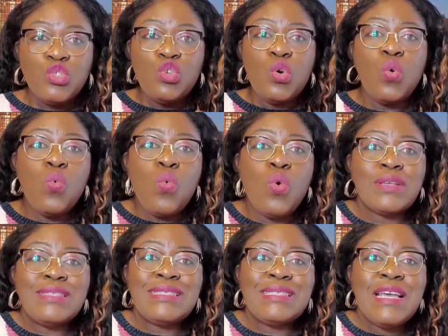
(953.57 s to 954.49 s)
Do
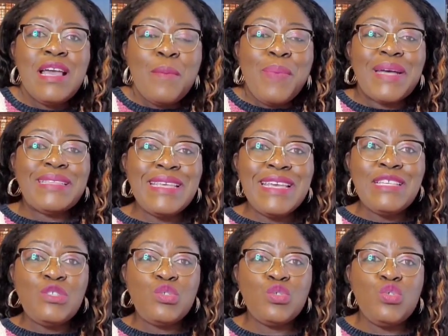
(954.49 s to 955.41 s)
what
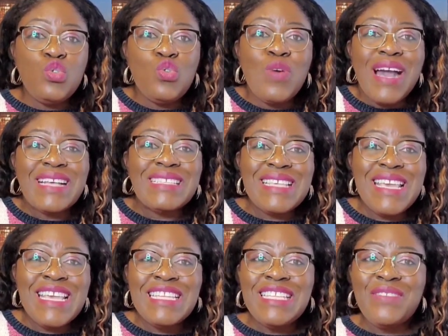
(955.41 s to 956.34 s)
pertains to you as
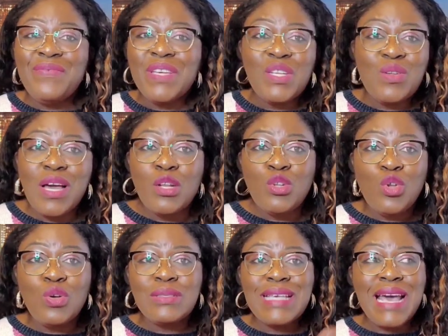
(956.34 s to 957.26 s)
individual,
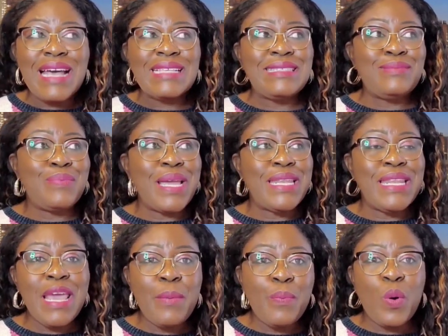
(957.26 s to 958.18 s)
not as my
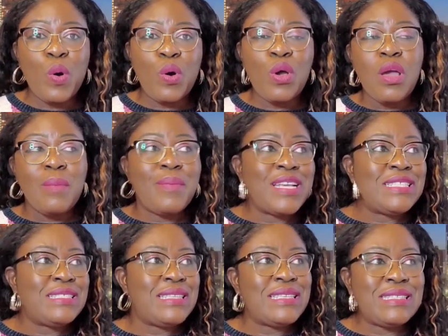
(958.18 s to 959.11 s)
neighbor, my
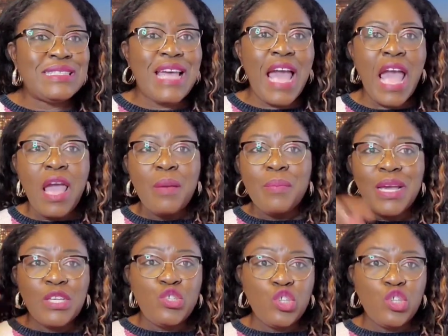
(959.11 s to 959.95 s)
sister, my